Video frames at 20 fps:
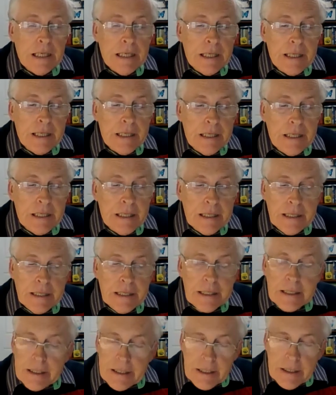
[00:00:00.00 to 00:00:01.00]

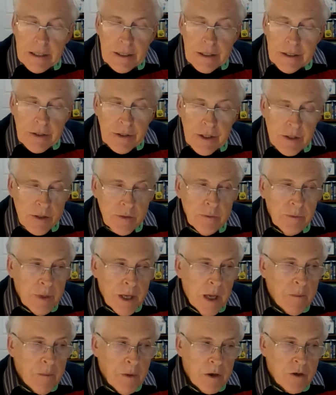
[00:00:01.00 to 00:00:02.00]
it doesn't
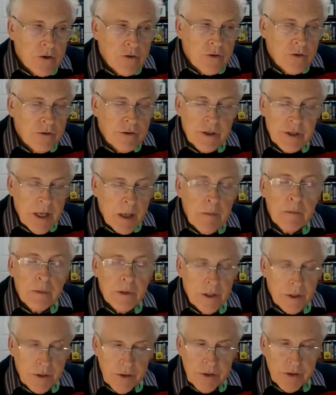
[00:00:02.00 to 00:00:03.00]
bear much
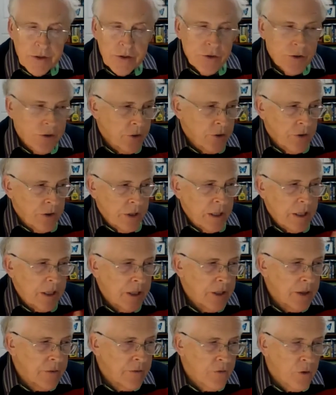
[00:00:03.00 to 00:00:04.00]
resemblance to
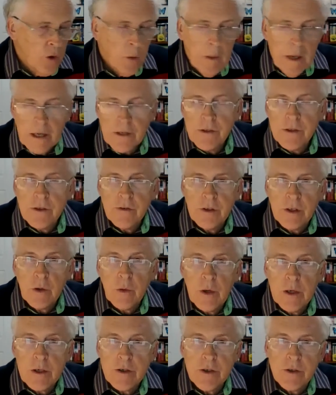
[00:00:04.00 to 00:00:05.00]
the format of the
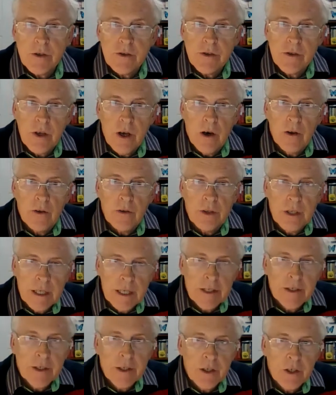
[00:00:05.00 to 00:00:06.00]
questions on
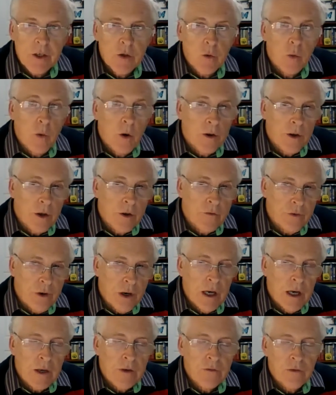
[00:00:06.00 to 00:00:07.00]
EDU
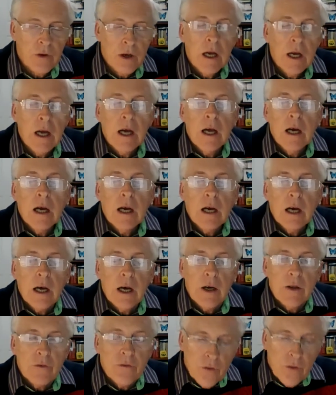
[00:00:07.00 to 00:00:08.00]
105
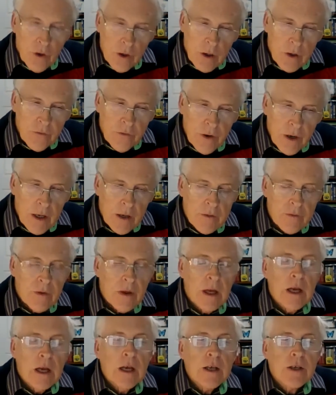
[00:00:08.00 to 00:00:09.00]
and 405.
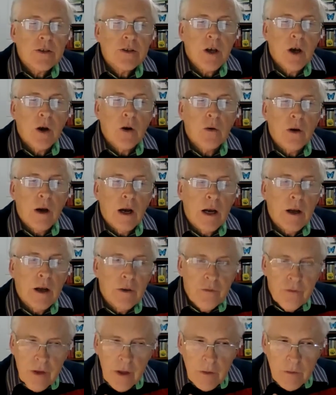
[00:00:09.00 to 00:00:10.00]
So I
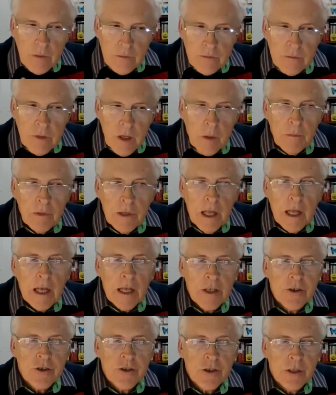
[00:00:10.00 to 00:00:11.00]
felt
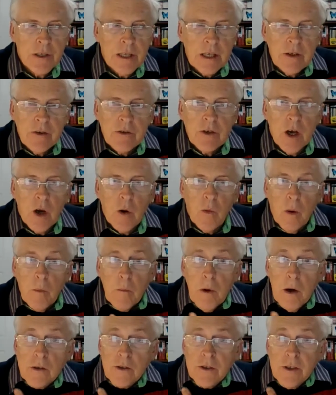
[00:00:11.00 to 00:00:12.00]
obliged to let you know what
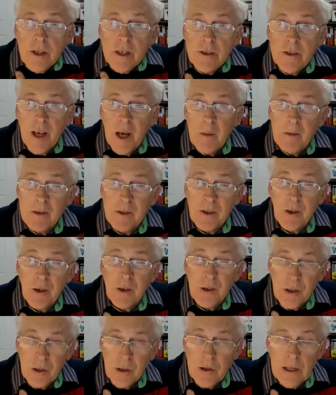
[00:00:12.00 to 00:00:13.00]
most of the assignments are
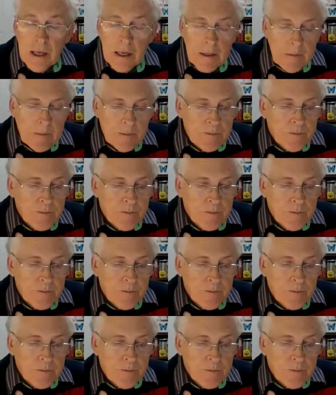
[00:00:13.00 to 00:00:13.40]
going to look like.